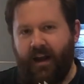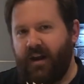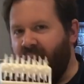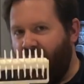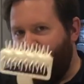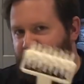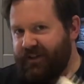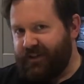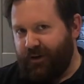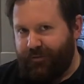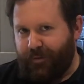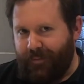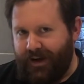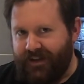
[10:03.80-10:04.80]
No, it's not
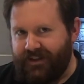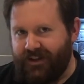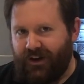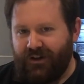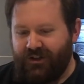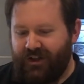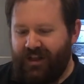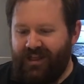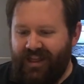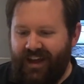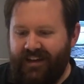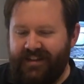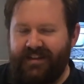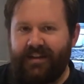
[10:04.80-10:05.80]
for massage.
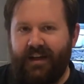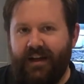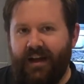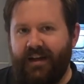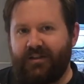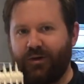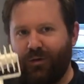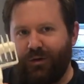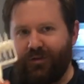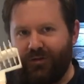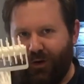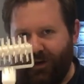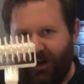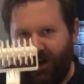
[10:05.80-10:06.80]
This is called a
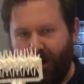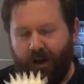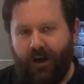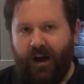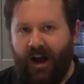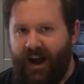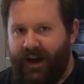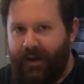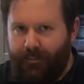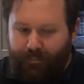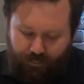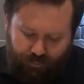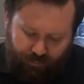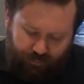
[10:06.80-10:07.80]
docker, and it
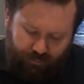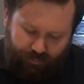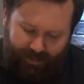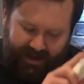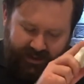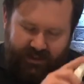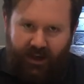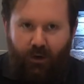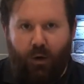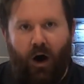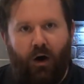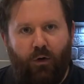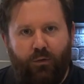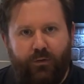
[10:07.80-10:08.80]
makes little
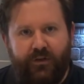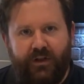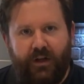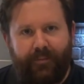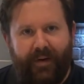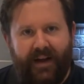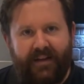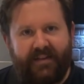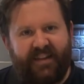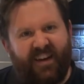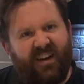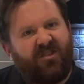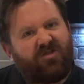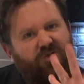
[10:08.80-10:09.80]
holes in your pizza,
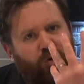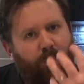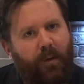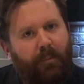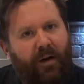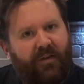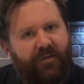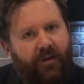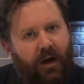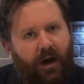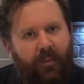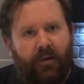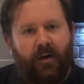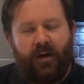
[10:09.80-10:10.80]
stop it puffing
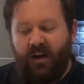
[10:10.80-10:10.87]
up.